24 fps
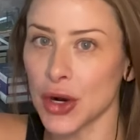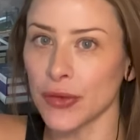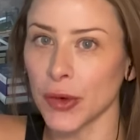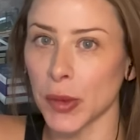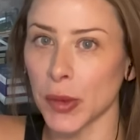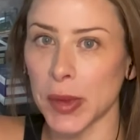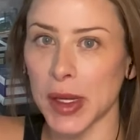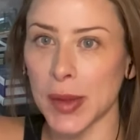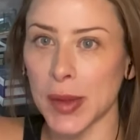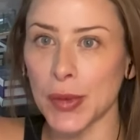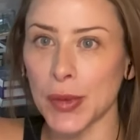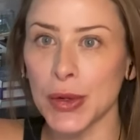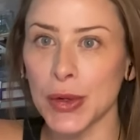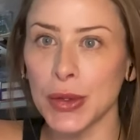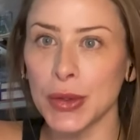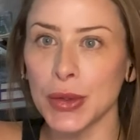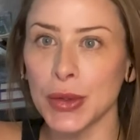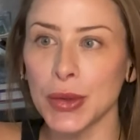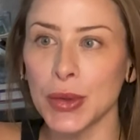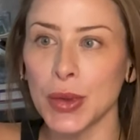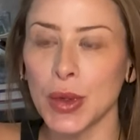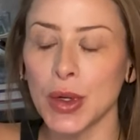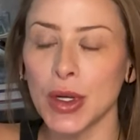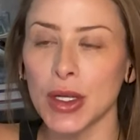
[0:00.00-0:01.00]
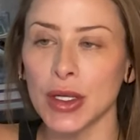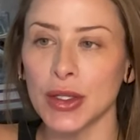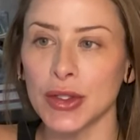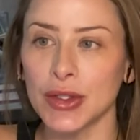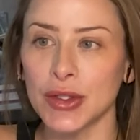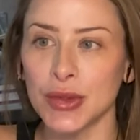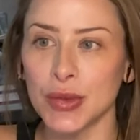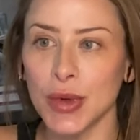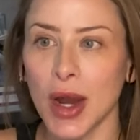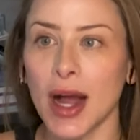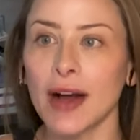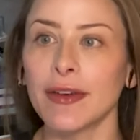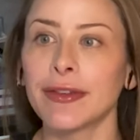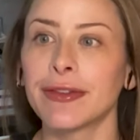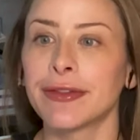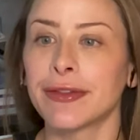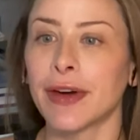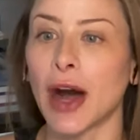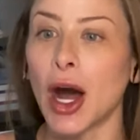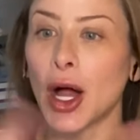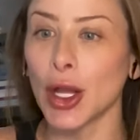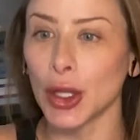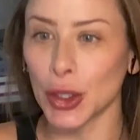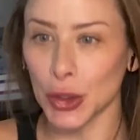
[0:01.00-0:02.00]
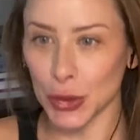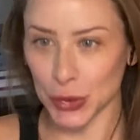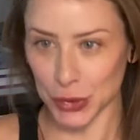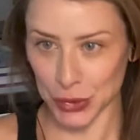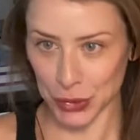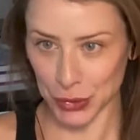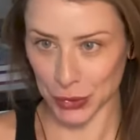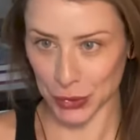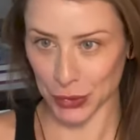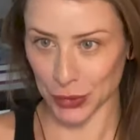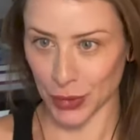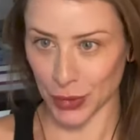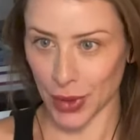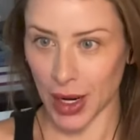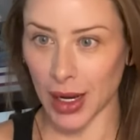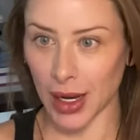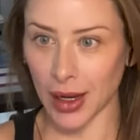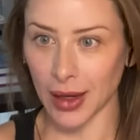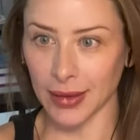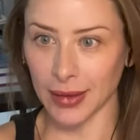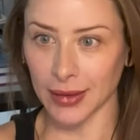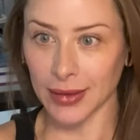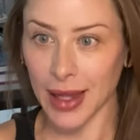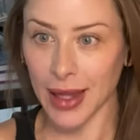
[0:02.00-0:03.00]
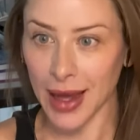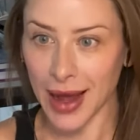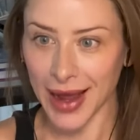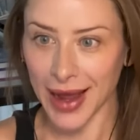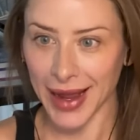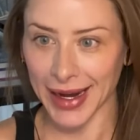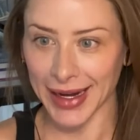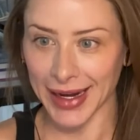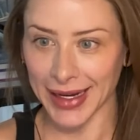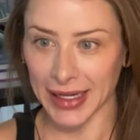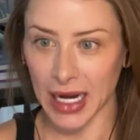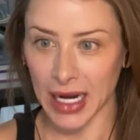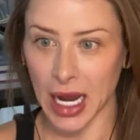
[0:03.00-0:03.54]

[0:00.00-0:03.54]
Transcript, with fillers: For people who do not follow you online,